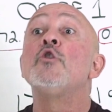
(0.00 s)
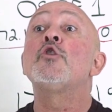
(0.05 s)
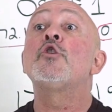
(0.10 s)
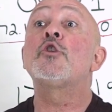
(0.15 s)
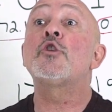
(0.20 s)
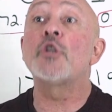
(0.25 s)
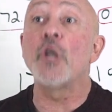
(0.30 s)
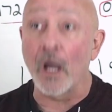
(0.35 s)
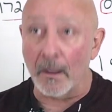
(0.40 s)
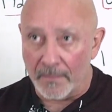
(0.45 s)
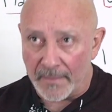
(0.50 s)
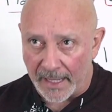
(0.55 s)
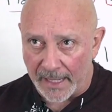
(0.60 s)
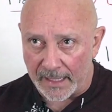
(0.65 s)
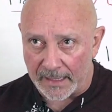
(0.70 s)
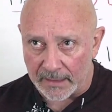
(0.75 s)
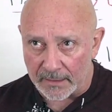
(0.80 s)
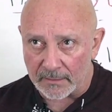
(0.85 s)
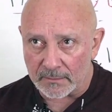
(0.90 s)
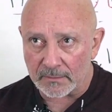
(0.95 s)

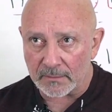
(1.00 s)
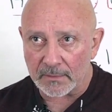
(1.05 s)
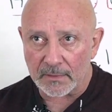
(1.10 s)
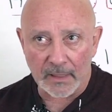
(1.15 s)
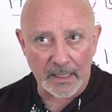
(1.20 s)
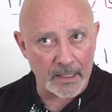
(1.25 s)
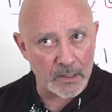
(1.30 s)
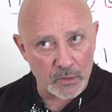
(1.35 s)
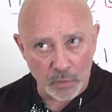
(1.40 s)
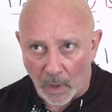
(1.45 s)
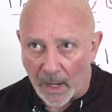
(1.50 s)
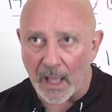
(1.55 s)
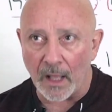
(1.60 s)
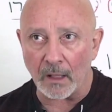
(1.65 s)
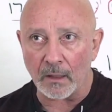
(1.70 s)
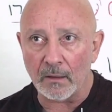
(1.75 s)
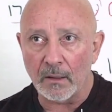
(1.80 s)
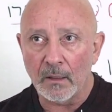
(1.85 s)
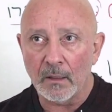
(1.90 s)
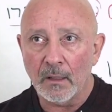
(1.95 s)
subnetting as
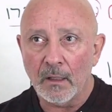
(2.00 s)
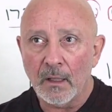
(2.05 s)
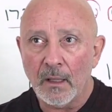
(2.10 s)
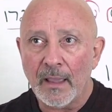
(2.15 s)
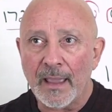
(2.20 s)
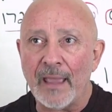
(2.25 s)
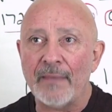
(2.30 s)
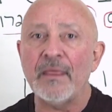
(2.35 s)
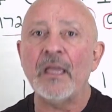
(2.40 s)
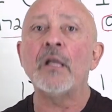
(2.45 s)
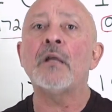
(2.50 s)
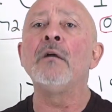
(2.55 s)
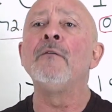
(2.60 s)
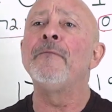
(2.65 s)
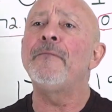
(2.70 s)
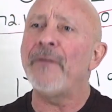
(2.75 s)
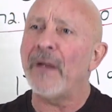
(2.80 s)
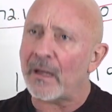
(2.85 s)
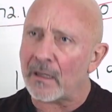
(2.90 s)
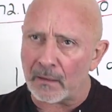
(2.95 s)
well, and then
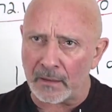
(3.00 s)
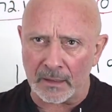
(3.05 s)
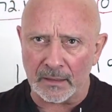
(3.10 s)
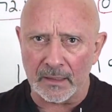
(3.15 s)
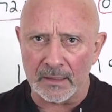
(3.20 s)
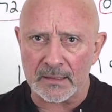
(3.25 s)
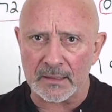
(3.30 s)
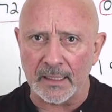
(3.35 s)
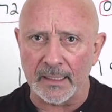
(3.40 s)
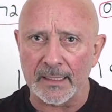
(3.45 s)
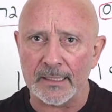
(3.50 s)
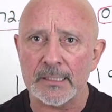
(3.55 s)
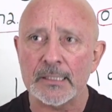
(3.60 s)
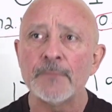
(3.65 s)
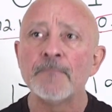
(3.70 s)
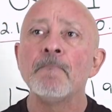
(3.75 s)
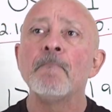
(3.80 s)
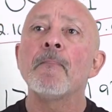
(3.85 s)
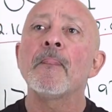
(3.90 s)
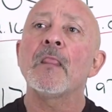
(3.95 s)
configuring these things
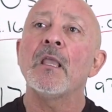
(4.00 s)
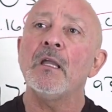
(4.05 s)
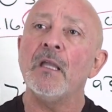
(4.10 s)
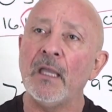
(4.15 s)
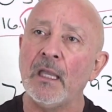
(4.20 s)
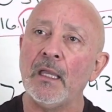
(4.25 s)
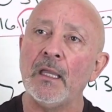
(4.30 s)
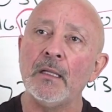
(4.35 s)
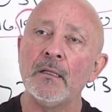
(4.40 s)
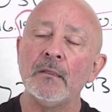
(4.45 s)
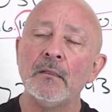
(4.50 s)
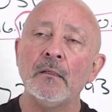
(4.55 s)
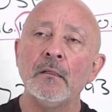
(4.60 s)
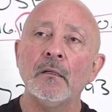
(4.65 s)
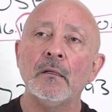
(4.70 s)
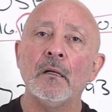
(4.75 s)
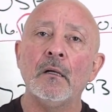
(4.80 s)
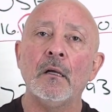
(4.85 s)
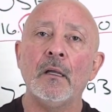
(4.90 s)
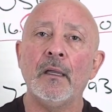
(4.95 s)

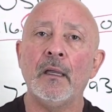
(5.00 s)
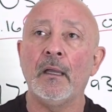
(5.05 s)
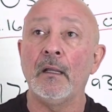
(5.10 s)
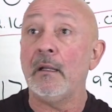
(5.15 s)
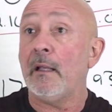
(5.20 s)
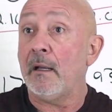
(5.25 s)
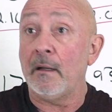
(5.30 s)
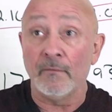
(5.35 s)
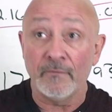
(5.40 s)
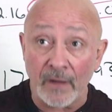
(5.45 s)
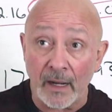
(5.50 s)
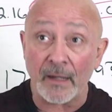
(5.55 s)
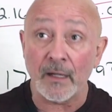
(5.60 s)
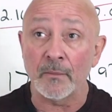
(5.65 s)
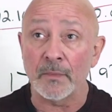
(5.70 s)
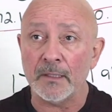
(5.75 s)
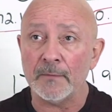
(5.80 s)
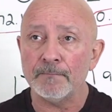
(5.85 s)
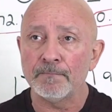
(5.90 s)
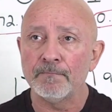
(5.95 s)
in an
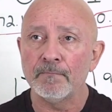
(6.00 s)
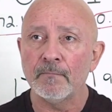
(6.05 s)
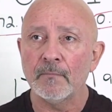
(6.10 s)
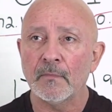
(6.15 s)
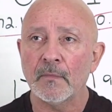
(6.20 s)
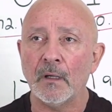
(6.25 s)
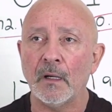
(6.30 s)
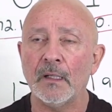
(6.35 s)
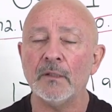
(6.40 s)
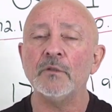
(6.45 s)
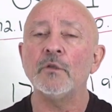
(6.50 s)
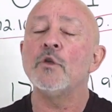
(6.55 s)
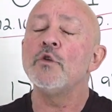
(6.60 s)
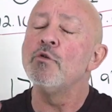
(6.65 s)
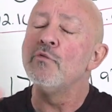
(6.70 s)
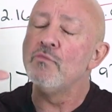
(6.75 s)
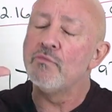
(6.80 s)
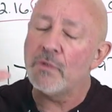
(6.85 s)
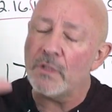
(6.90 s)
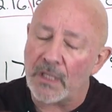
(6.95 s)
environment, Right?
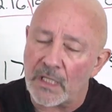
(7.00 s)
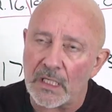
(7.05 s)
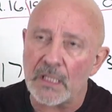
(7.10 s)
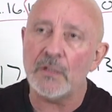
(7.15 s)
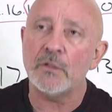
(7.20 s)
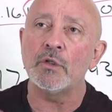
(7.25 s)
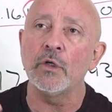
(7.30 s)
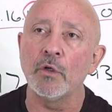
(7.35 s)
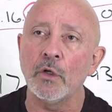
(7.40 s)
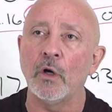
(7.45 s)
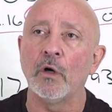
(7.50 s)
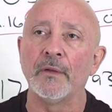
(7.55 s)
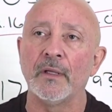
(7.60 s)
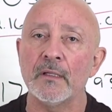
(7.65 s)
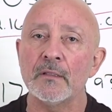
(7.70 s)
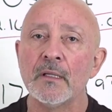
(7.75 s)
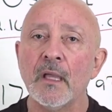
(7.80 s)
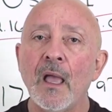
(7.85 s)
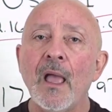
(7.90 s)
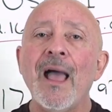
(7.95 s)
You need to know
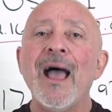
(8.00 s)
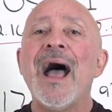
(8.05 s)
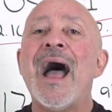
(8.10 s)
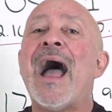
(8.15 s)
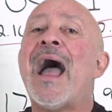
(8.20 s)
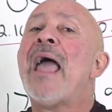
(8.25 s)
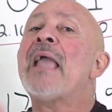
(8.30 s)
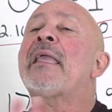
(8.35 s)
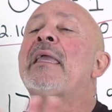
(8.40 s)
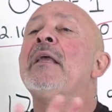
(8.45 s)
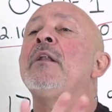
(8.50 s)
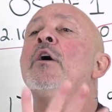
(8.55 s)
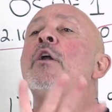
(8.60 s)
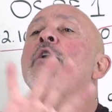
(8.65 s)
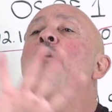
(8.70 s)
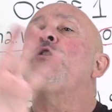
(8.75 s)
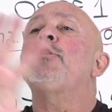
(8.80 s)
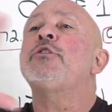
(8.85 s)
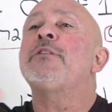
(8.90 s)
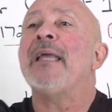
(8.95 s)
this. I can
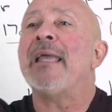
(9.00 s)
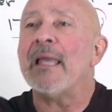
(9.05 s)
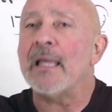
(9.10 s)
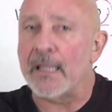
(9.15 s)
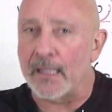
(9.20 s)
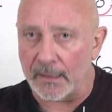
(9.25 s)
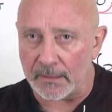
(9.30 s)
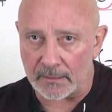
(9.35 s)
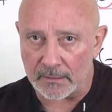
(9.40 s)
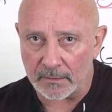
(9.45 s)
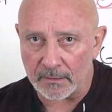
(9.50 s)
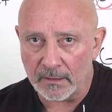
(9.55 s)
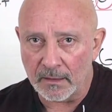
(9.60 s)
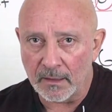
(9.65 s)
understand